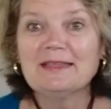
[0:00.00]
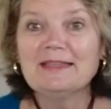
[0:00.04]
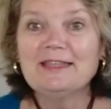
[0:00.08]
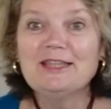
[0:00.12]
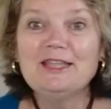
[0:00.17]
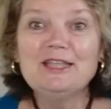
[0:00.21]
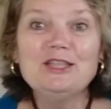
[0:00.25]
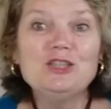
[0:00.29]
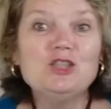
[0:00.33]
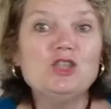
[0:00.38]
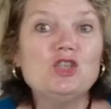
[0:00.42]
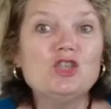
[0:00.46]

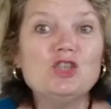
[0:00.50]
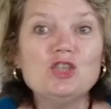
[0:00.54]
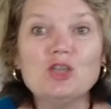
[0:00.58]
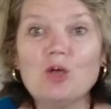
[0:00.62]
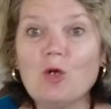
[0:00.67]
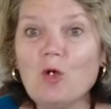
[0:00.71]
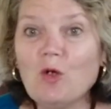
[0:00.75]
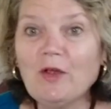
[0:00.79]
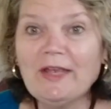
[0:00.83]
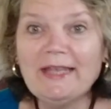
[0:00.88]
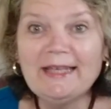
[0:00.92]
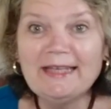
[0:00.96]
the
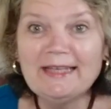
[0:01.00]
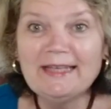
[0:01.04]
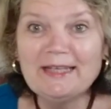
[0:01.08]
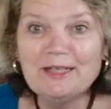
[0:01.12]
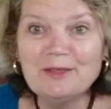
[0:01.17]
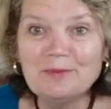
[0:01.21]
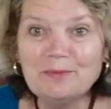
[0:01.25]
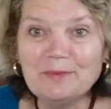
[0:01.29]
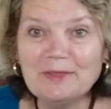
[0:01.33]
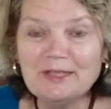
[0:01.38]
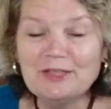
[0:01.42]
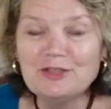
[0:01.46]
joy
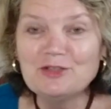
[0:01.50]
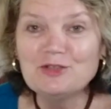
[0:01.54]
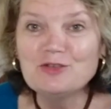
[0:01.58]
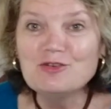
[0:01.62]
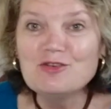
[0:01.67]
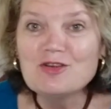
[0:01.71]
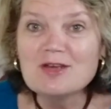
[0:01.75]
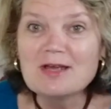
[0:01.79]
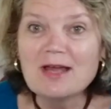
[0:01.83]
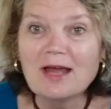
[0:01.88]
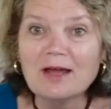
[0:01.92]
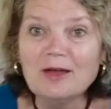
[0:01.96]
in me to
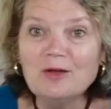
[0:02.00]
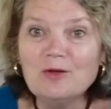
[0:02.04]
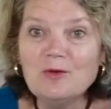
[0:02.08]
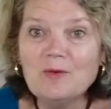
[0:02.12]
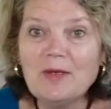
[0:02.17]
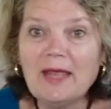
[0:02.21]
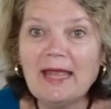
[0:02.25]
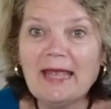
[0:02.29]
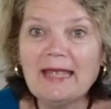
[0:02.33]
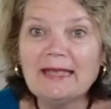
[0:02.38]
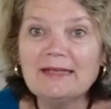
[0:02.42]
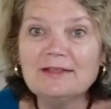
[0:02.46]

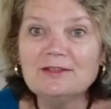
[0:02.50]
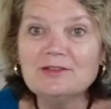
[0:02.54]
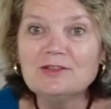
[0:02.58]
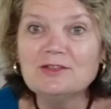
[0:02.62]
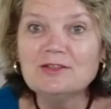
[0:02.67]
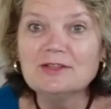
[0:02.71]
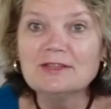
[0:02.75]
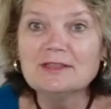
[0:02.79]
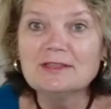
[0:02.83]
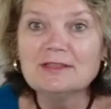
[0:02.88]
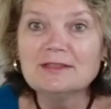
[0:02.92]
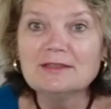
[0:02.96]
go and
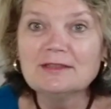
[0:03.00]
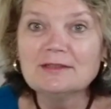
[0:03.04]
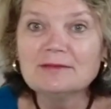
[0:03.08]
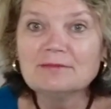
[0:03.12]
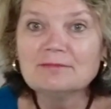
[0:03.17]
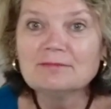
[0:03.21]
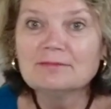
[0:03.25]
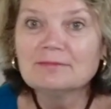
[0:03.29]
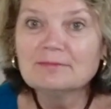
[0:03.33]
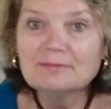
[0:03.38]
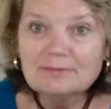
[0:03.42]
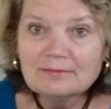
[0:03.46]
just
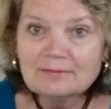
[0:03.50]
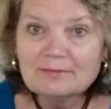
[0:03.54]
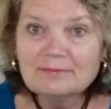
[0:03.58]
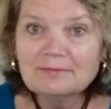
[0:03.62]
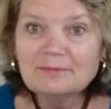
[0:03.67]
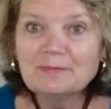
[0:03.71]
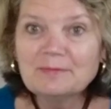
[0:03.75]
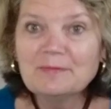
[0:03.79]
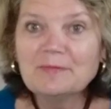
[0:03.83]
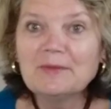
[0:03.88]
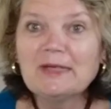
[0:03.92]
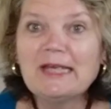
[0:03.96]

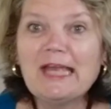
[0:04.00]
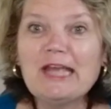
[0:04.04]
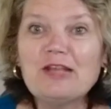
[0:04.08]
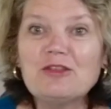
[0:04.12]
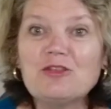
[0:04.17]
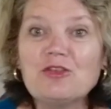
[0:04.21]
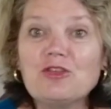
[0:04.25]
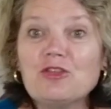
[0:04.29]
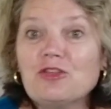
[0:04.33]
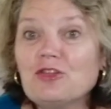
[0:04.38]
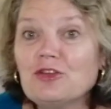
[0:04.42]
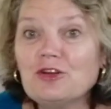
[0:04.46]

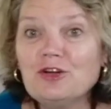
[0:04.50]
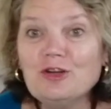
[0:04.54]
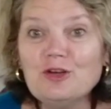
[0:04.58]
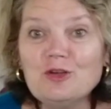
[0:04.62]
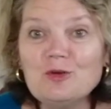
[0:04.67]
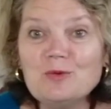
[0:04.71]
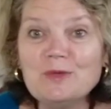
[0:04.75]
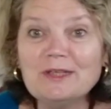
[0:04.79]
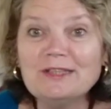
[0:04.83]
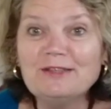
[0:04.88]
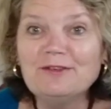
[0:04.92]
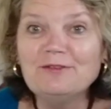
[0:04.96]
get
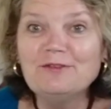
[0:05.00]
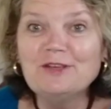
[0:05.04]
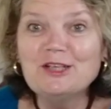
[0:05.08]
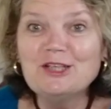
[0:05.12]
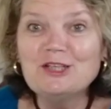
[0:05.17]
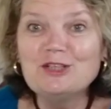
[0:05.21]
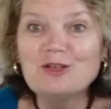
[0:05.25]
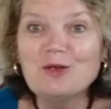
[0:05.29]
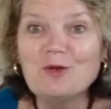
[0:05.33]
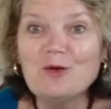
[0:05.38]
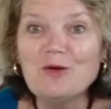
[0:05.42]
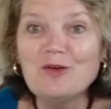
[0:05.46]
through it
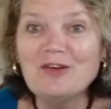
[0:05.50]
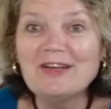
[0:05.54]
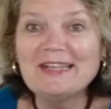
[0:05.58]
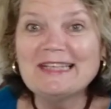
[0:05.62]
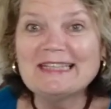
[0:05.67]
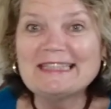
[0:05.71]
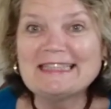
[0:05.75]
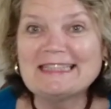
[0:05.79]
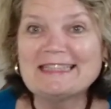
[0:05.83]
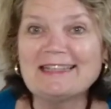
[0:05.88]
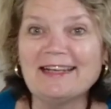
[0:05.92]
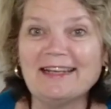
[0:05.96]

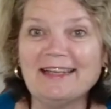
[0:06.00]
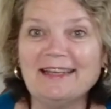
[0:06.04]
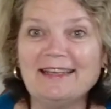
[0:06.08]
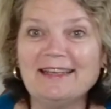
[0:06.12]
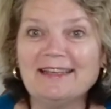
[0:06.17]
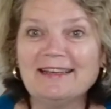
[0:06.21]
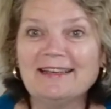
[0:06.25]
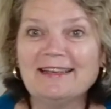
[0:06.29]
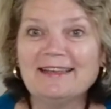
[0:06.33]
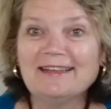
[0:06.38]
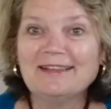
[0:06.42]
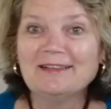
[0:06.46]
victoriously.
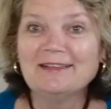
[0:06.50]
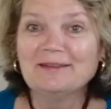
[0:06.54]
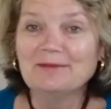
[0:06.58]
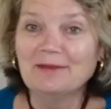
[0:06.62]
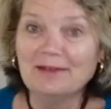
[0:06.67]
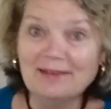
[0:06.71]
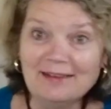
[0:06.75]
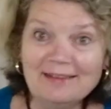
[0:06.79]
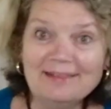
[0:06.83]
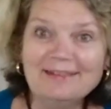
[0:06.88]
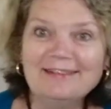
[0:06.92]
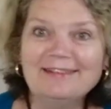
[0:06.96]

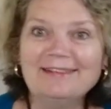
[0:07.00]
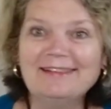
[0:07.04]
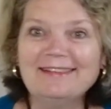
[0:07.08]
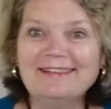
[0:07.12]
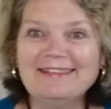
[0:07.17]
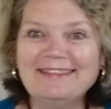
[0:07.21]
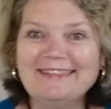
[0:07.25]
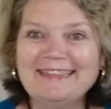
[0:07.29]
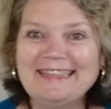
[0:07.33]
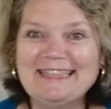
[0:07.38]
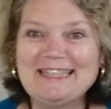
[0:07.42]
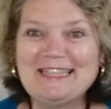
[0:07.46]

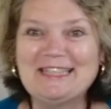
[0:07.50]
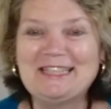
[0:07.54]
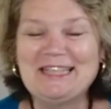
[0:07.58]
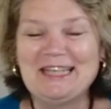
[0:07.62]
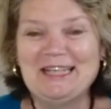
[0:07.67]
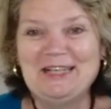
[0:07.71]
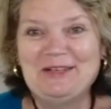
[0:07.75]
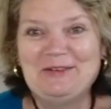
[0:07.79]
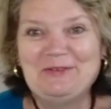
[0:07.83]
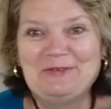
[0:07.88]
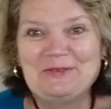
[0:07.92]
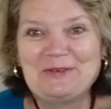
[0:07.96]
Is
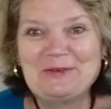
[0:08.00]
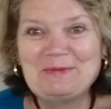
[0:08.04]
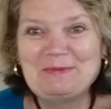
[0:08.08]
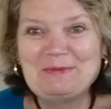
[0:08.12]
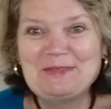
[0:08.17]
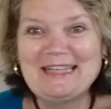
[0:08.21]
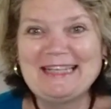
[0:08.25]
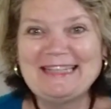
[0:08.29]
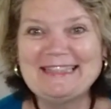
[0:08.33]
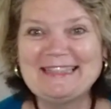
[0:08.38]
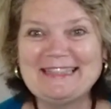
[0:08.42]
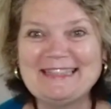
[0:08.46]
it from
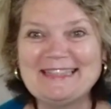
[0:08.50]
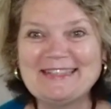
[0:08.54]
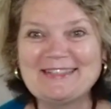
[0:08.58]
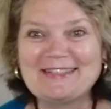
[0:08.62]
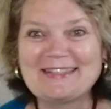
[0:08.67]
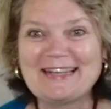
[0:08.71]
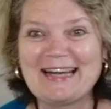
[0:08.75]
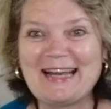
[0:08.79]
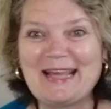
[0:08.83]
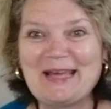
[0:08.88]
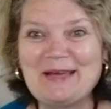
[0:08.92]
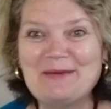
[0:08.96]

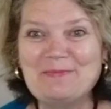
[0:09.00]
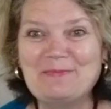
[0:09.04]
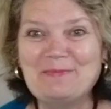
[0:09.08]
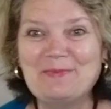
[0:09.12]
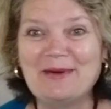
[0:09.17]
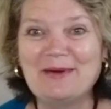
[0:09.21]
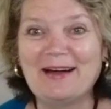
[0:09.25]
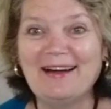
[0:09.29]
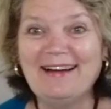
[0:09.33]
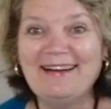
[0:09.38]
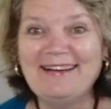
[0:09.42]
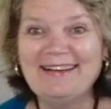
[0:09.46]
Zester's Lab?
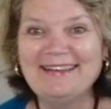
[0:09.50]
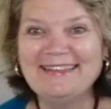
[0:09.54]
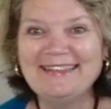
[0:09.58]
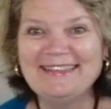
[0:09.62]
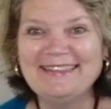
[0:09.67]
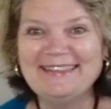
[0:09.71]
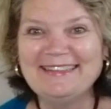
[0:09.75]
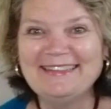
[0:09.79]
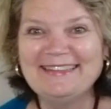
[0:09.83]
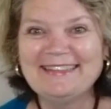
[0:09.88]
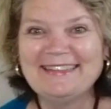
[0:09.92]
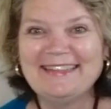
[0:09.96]

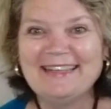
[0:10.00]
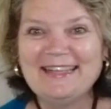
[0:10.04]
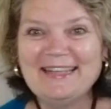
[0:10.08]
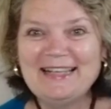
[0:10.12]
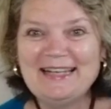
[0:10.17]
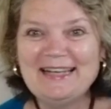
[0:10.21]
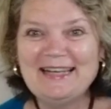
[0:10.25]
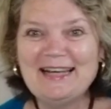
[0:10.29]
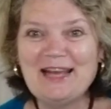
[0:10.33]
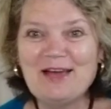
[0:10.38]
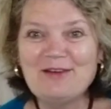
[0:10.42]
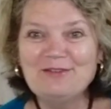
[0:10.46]
Bye.
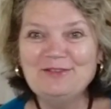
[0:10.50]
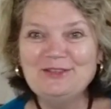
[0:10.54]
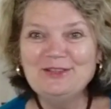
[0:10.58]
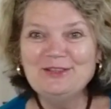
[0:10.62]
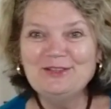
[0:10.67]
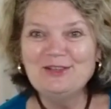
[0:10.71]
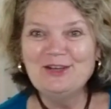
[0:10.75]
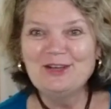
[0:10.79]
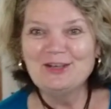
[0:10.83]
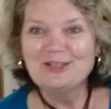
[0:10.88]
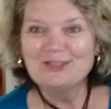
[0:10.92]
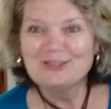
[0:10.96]
Love
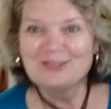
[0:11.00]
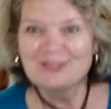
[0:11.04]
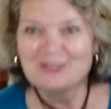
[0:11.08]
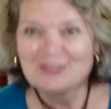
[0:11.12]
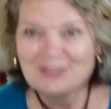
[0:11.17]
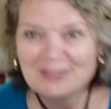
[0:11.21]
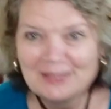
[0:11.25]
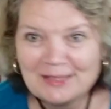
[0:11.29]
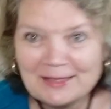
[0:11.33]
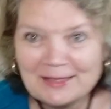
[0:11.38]
you lots.